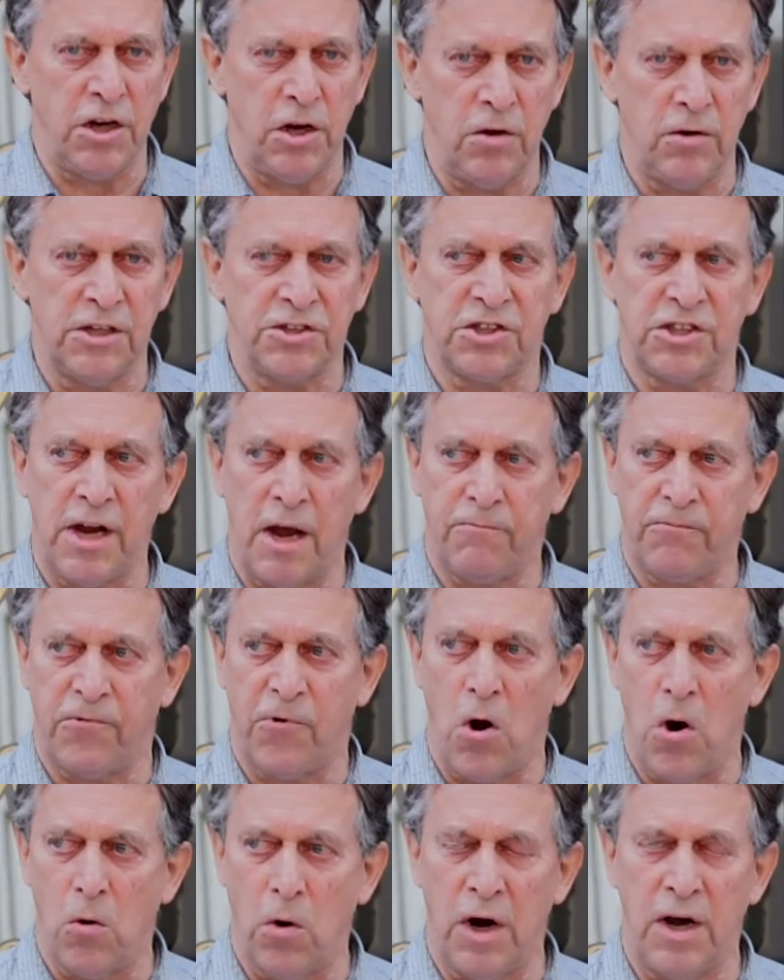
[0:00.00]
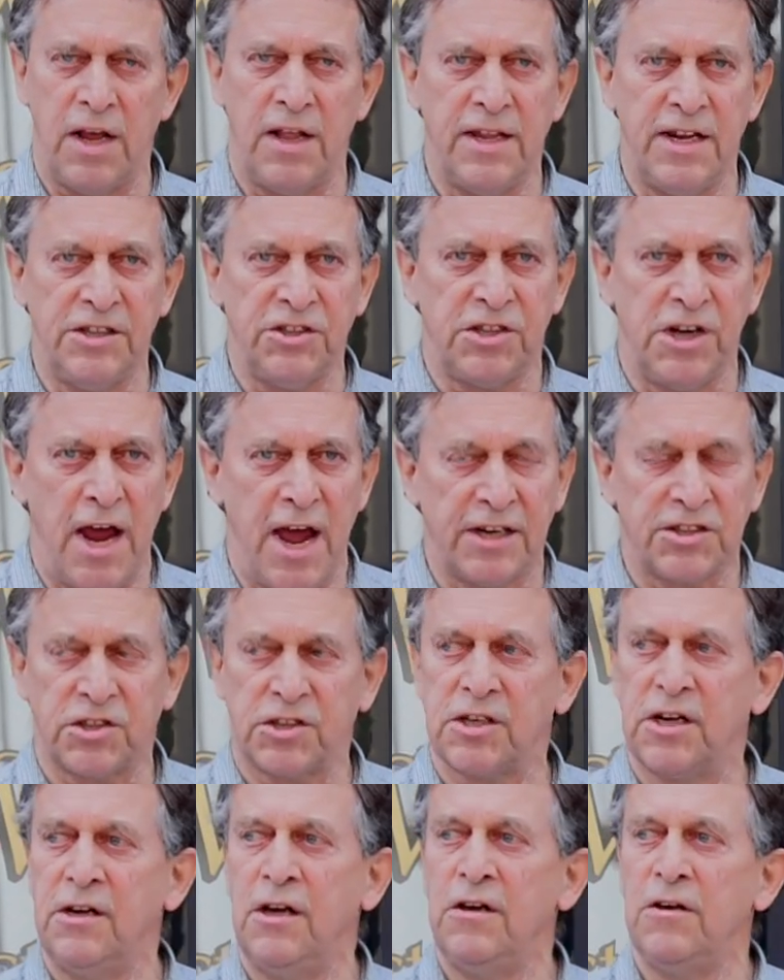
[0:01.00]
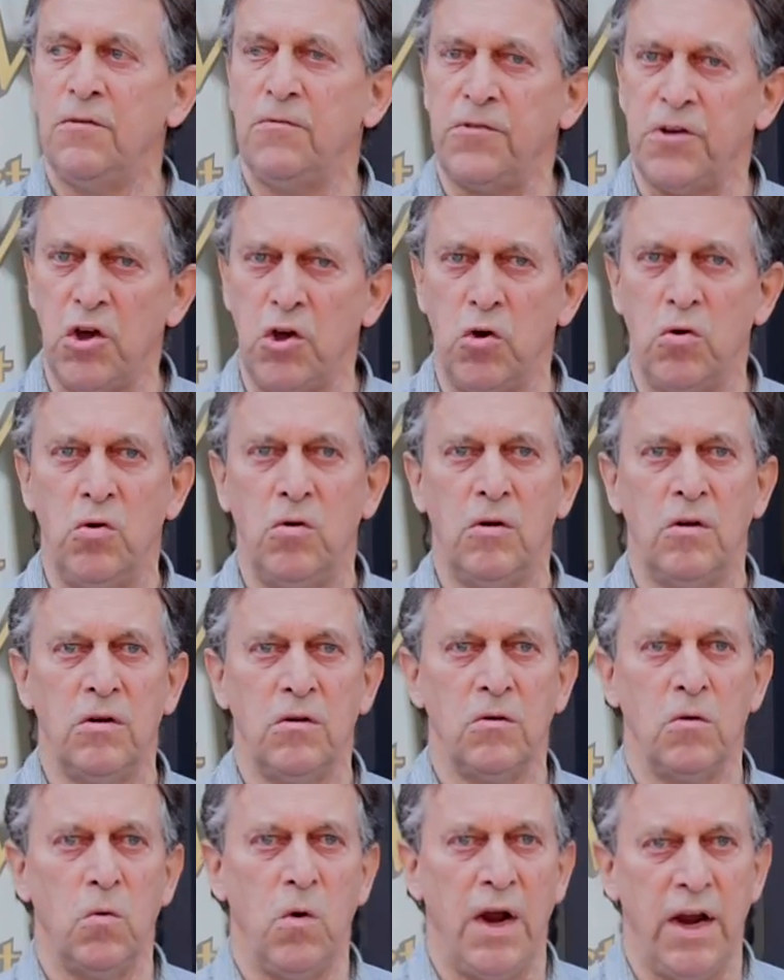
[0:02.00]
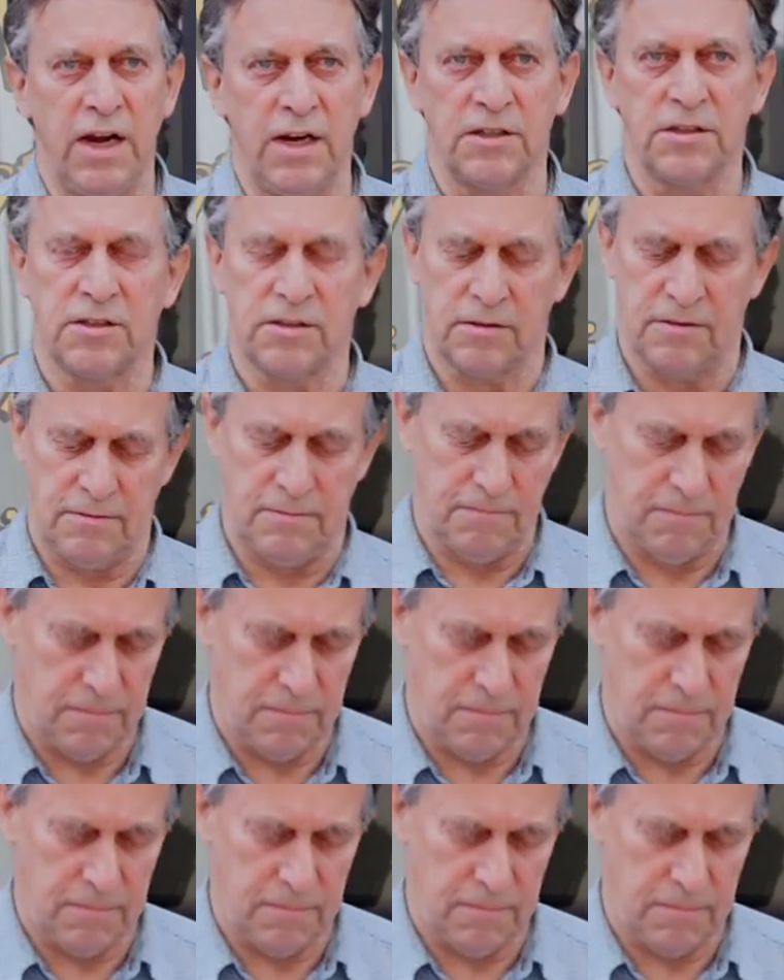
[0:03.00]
you to step forward in these next few weeks.